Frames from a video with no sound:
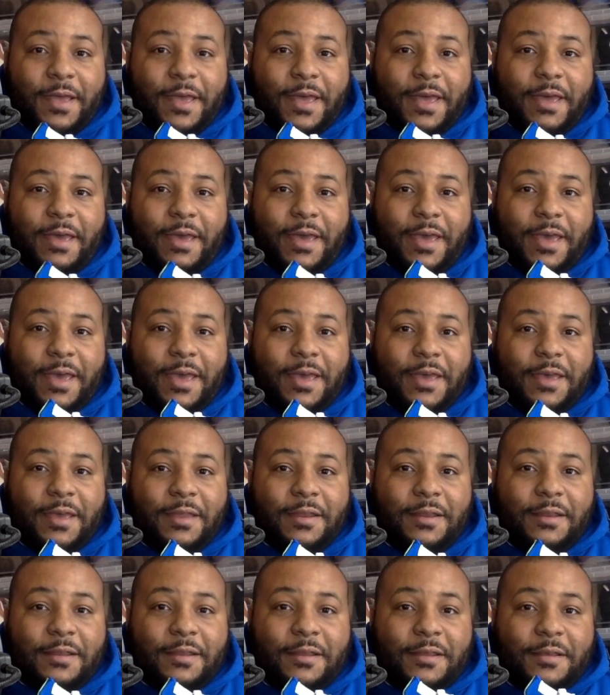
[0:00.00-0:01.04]

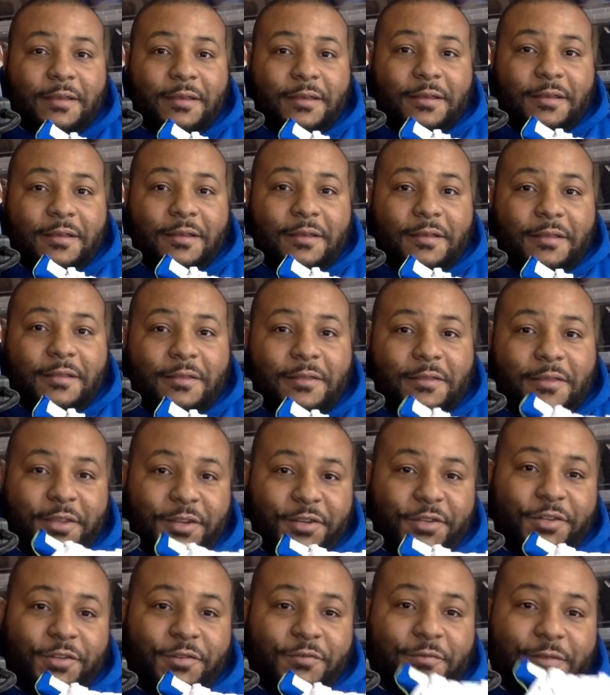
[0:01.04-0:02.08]
And this
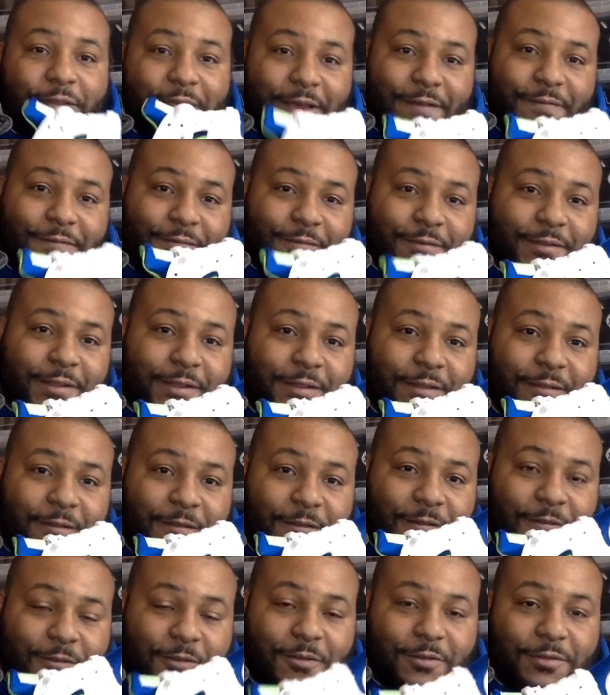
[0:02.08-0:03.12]
shoe definitely
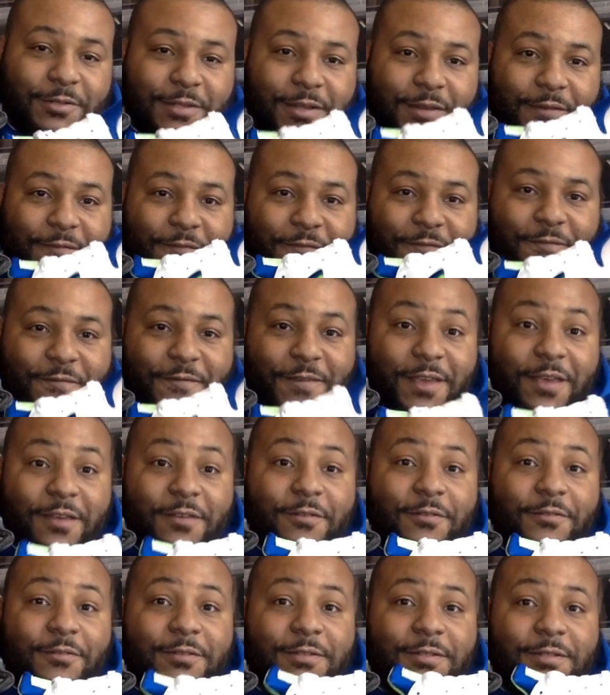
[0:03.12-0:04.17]
looks and
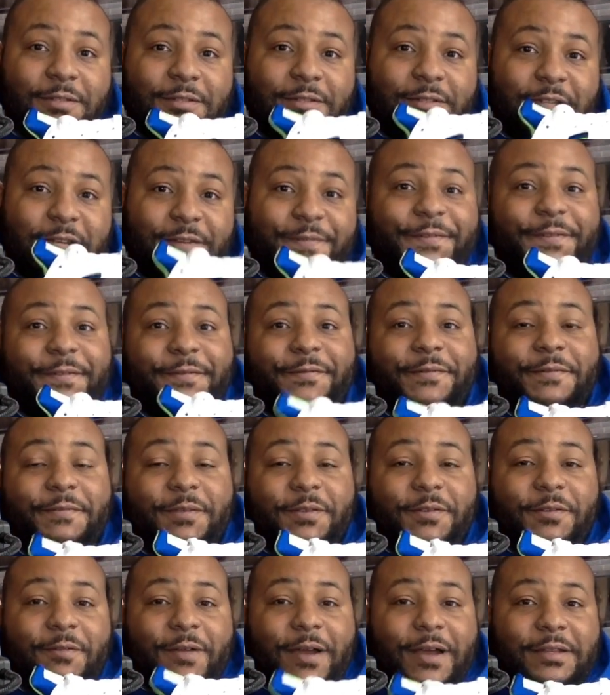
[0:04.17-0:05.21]
feels different from
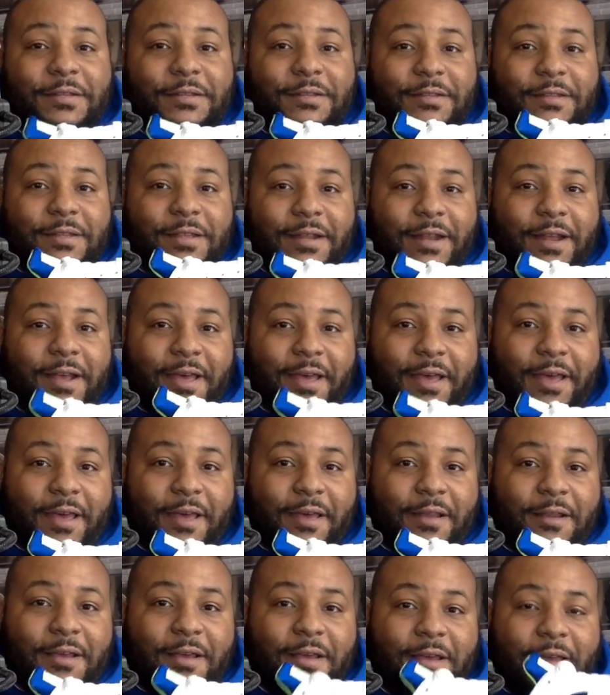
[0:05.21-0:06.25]
the Huarache that I
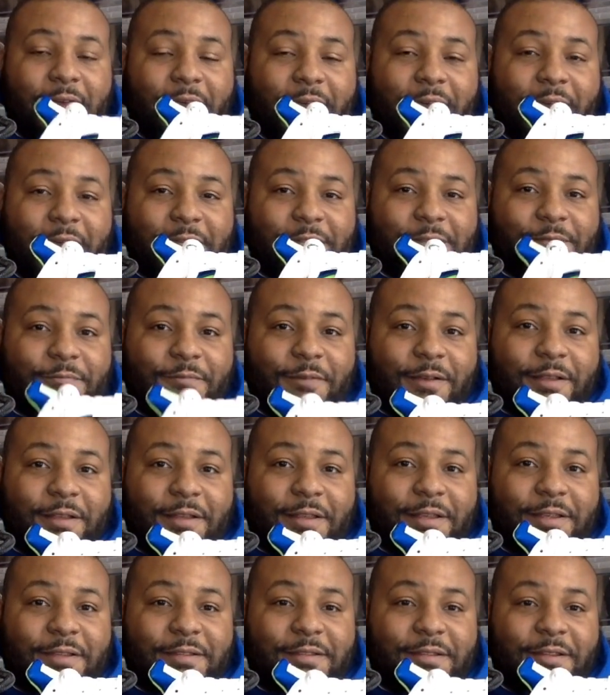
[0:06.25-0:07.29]
had. as well
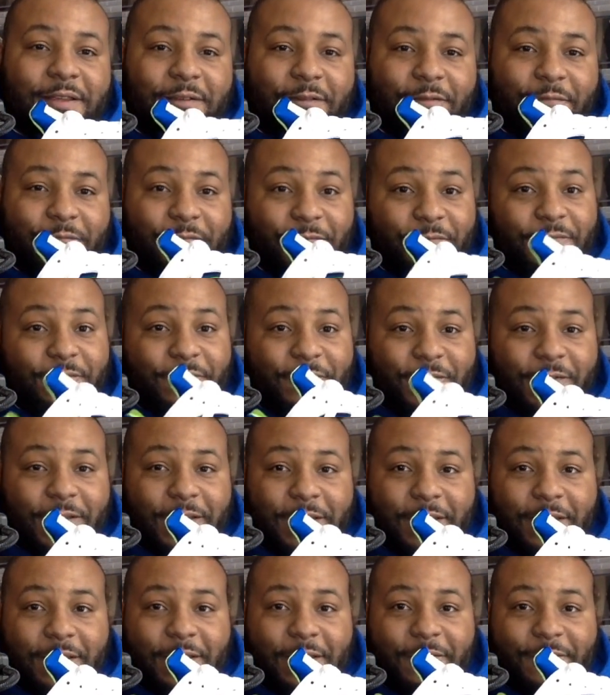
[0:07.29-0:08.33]
as
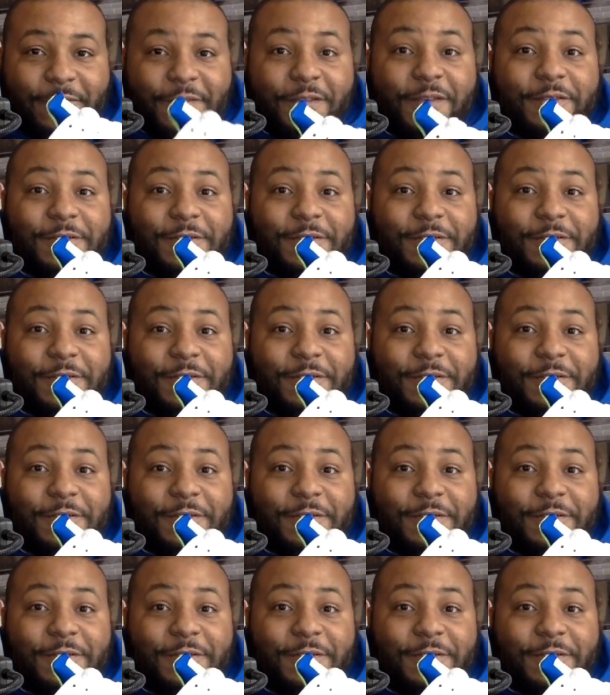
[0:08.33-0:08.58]
it feels